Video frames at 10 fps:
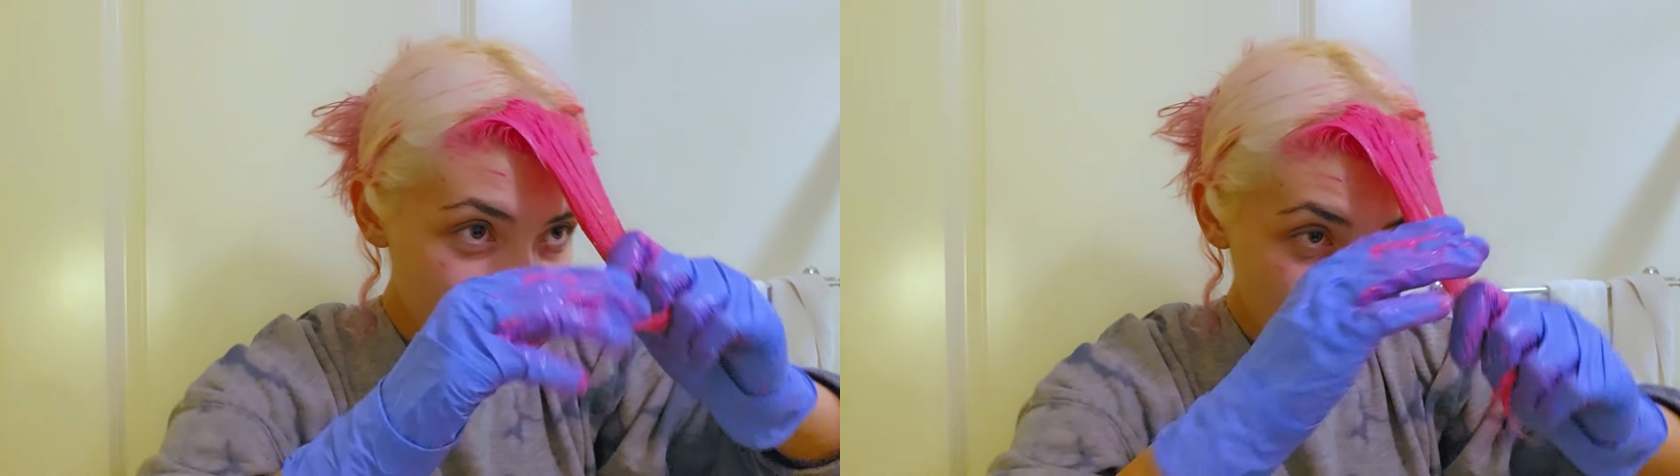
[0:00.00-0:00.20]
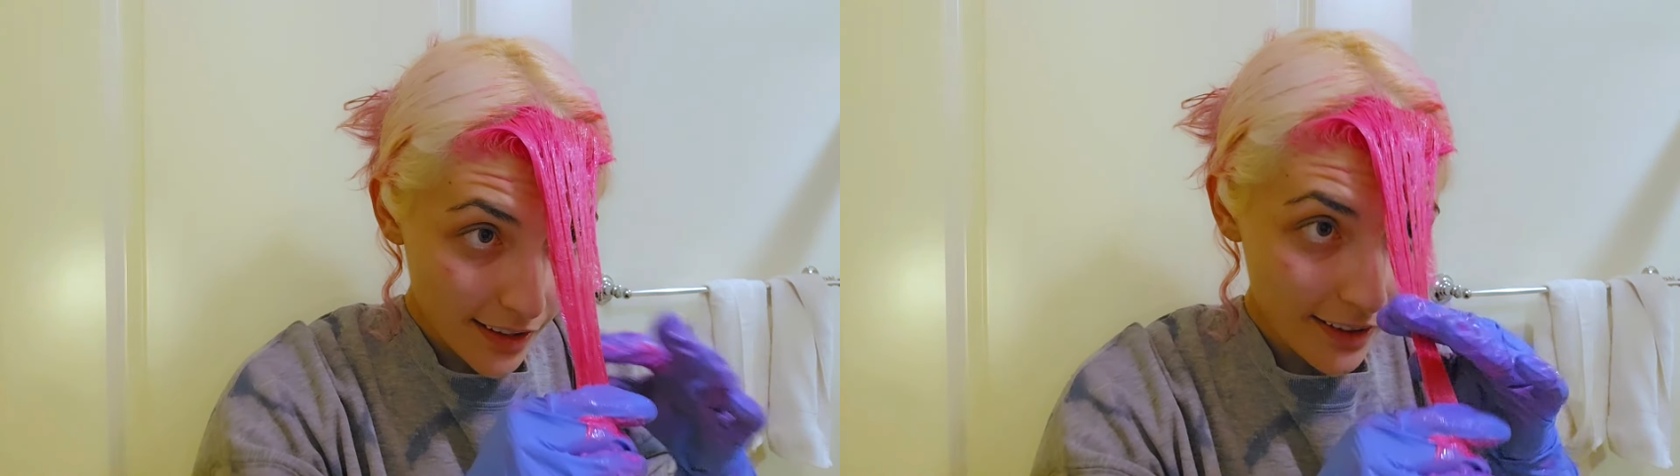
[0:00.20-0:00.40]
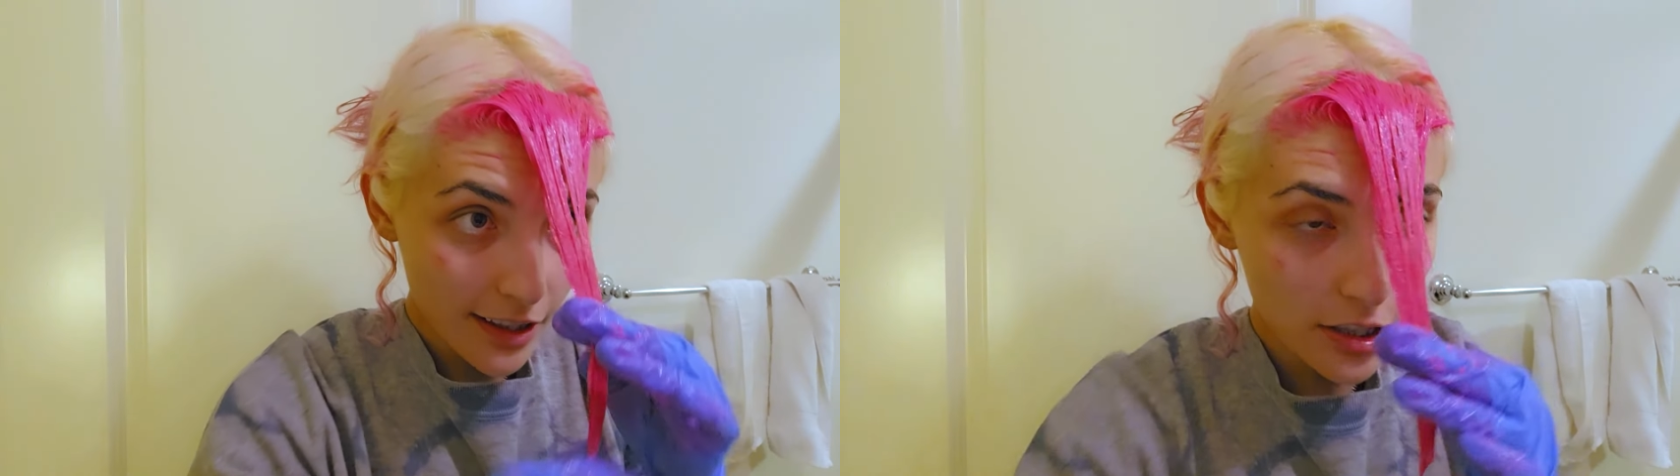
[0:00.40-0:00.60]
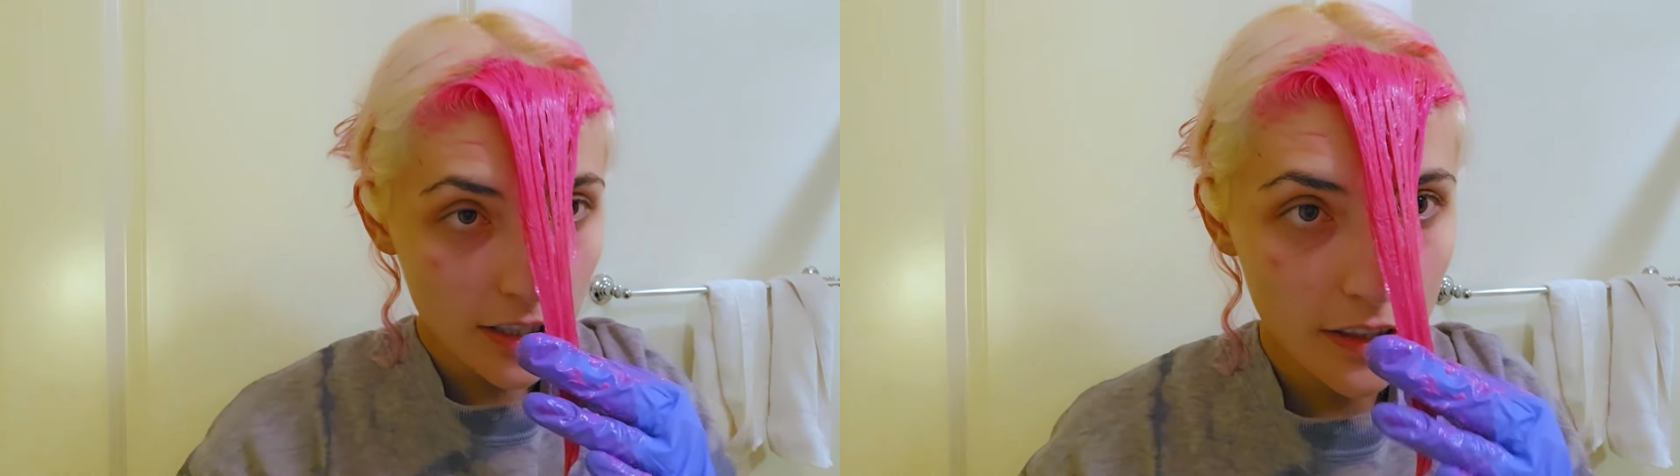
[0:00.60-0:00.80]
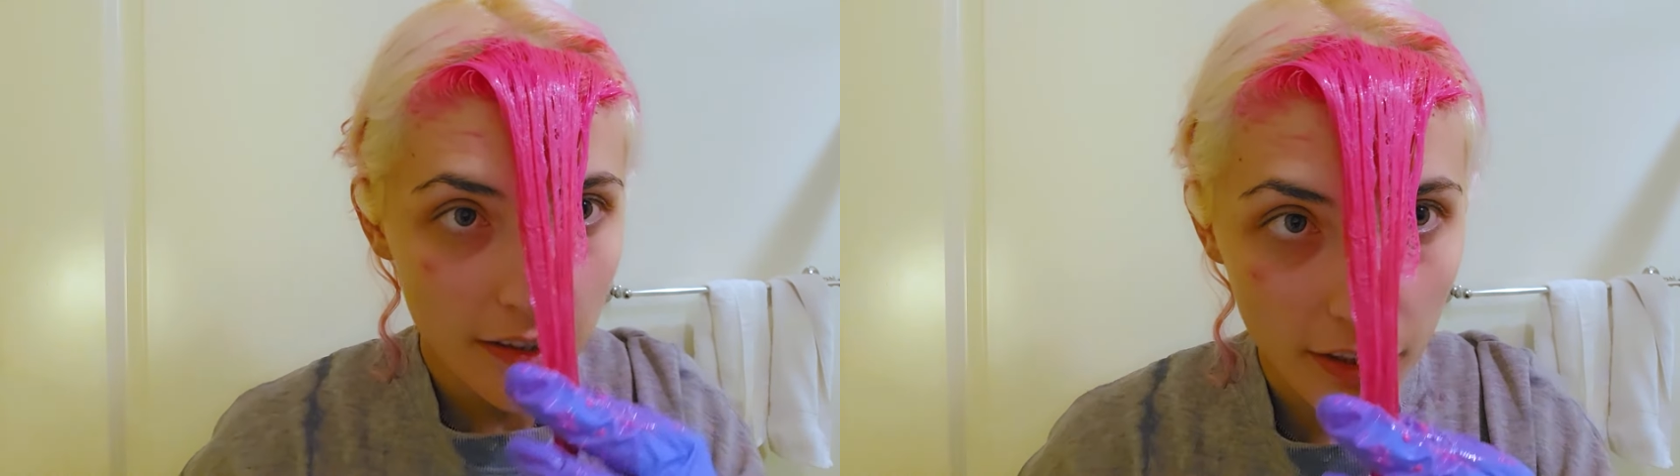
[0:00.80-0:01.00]
This is actually
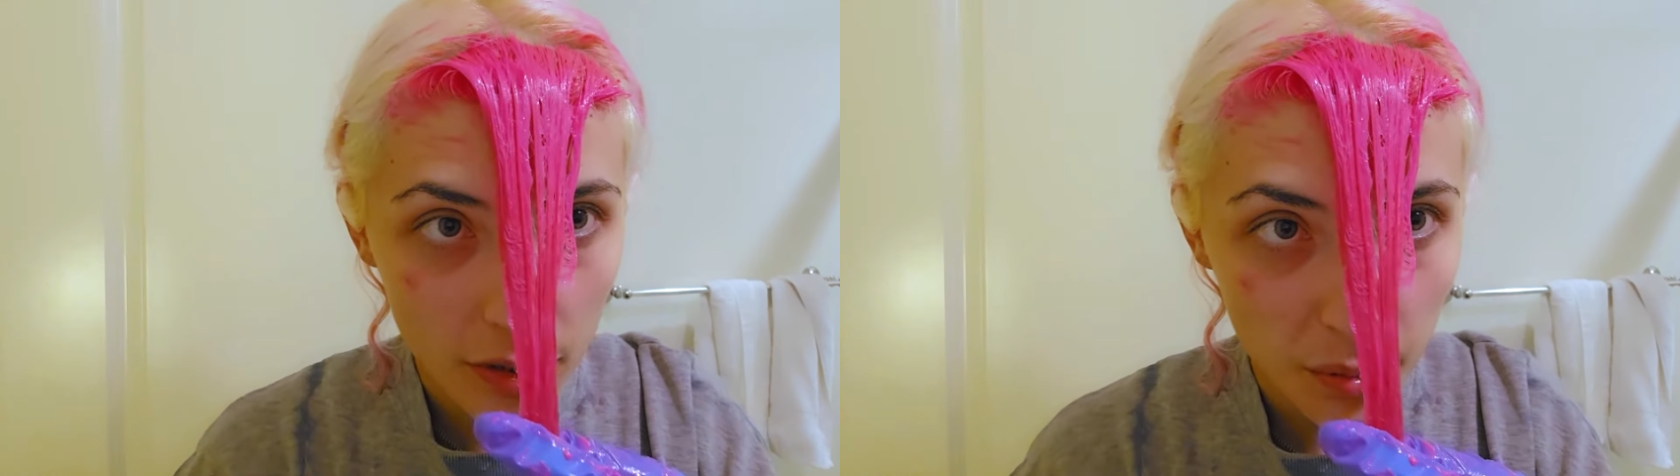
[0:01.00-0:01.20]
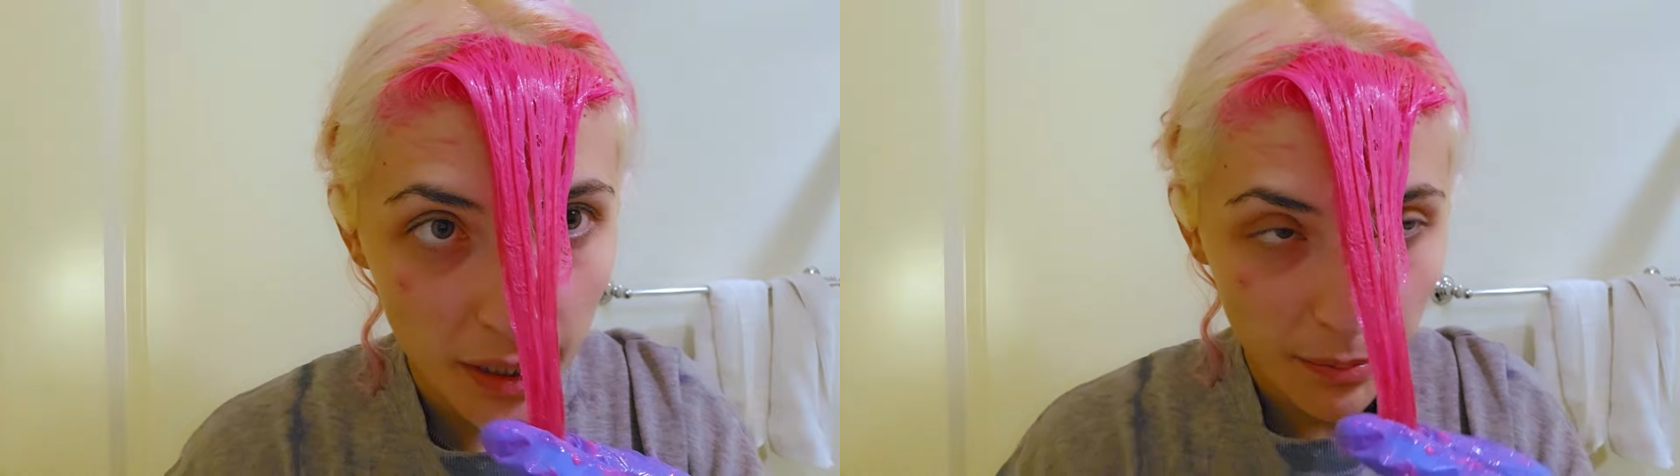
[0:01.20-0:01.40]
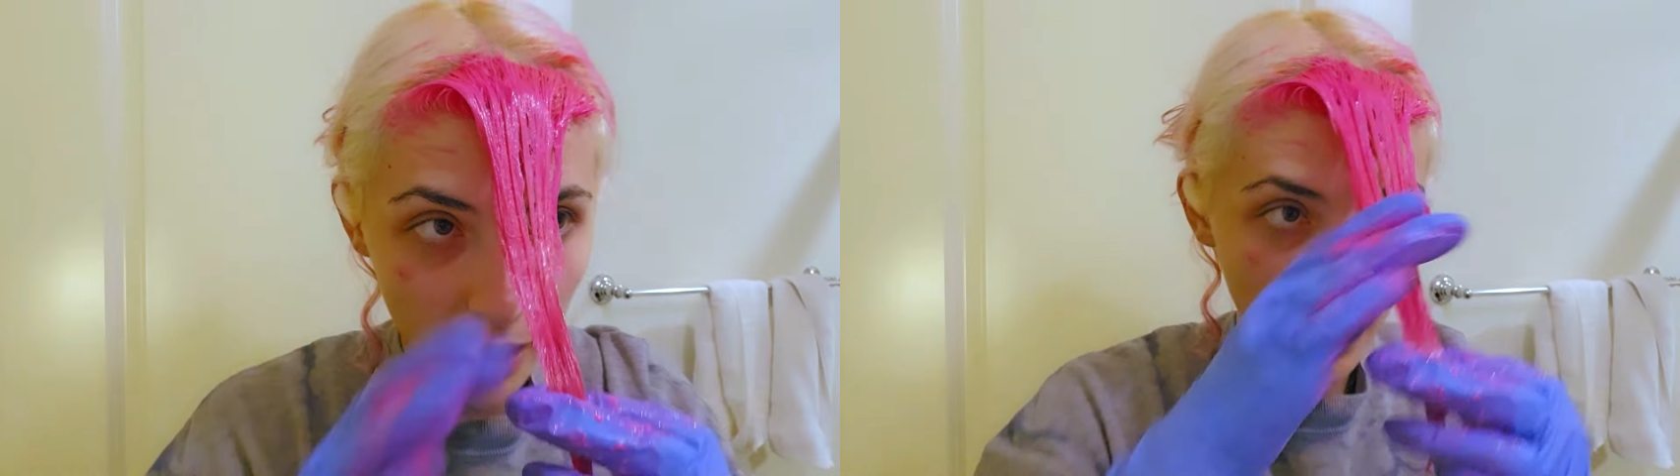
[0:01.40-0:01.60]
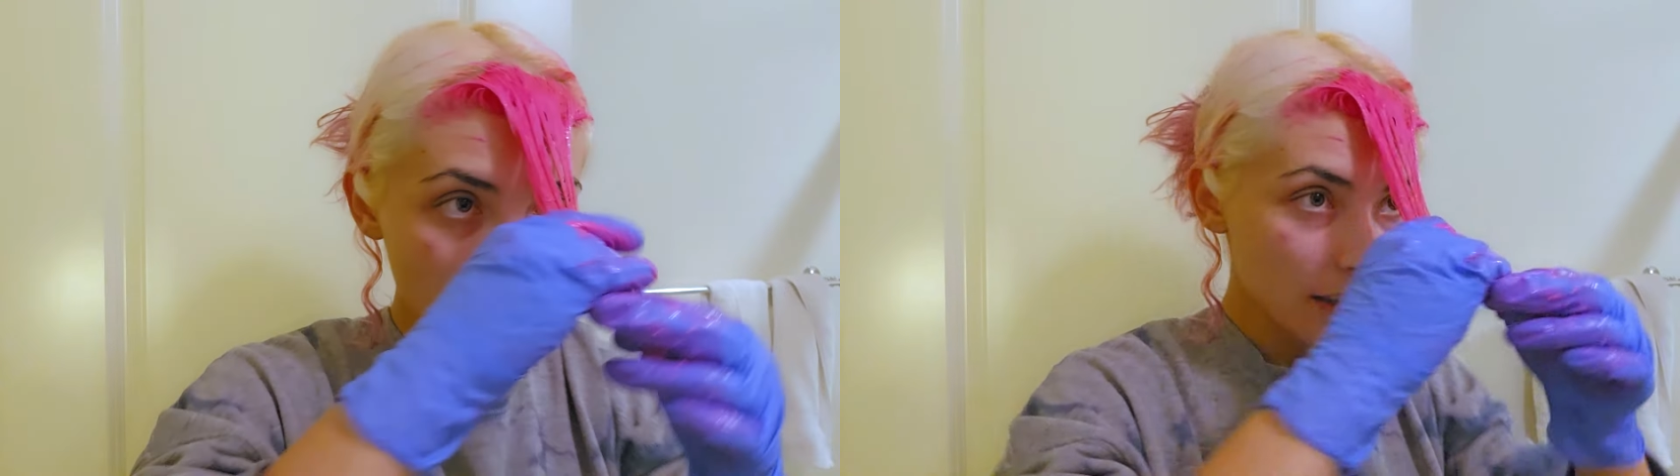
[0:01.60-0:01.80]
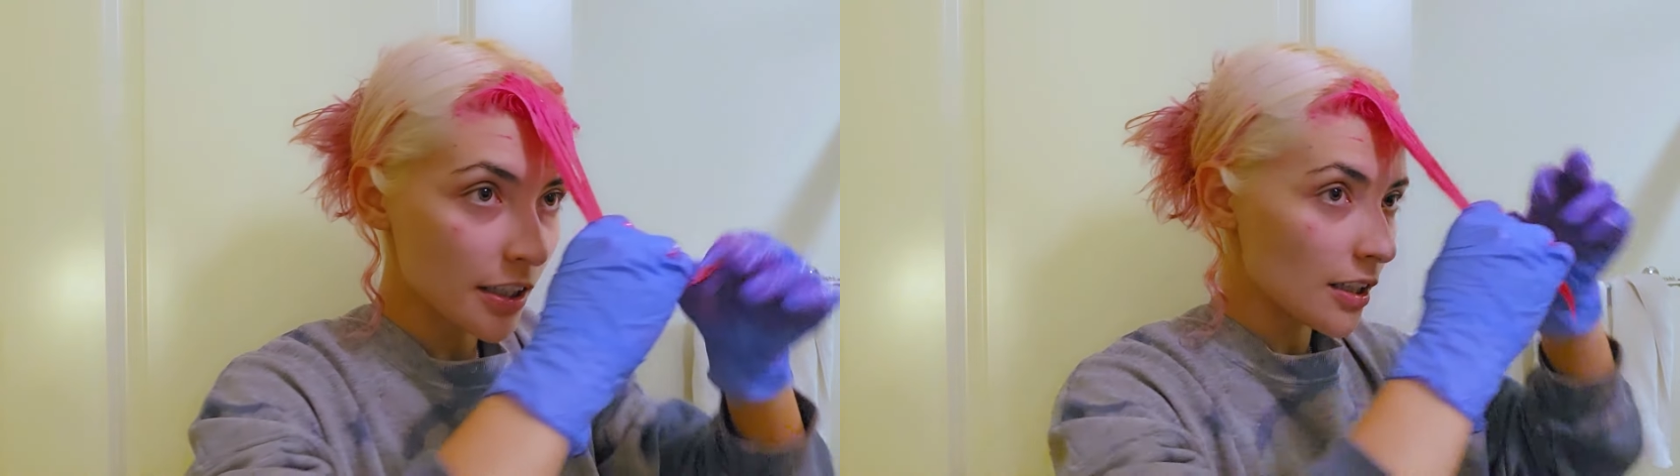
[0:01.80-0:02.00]
such a pretty pink
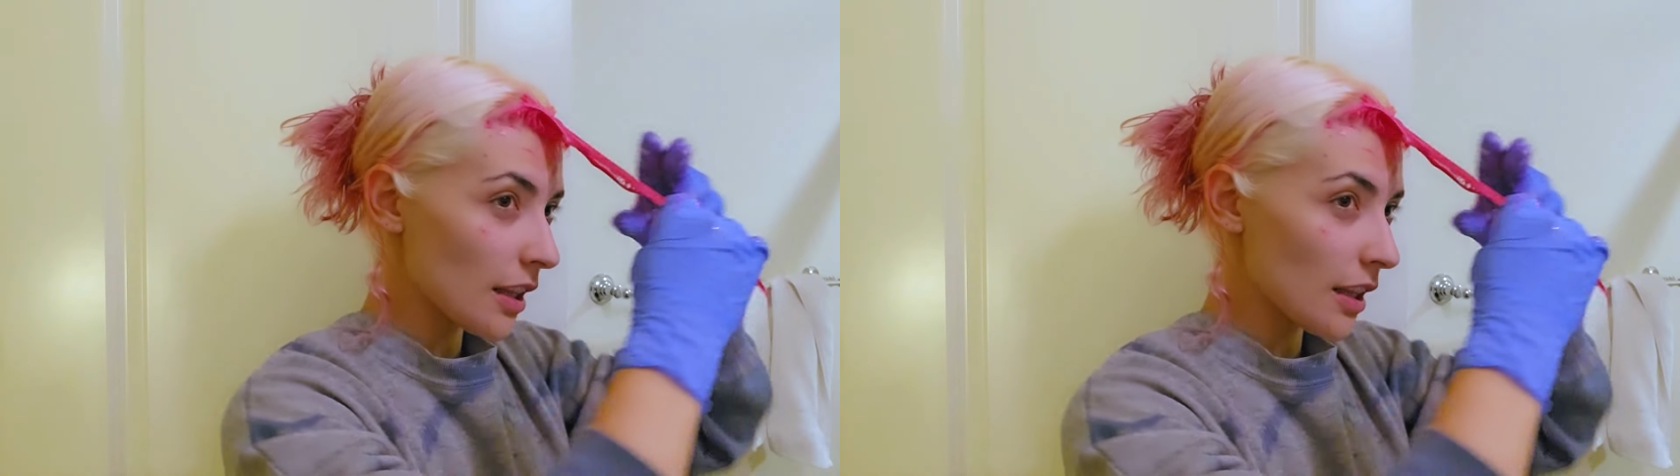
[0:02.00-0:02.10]
color.